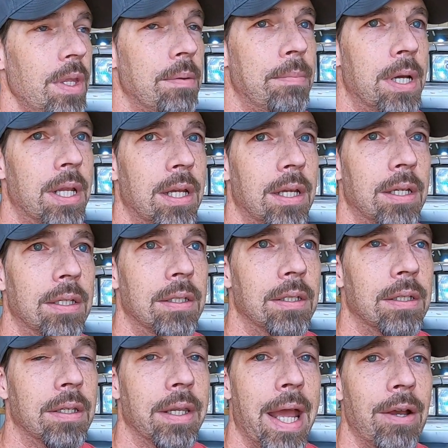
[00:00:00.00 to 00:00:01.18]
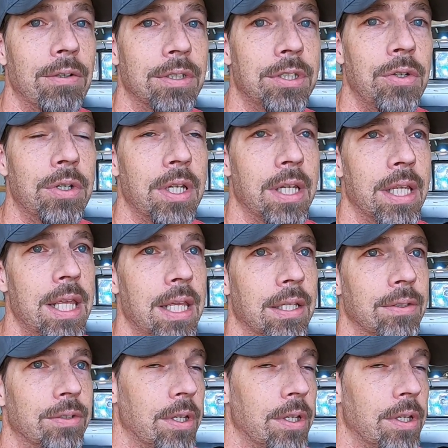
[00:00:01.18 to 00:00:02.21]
But now it's doing it again.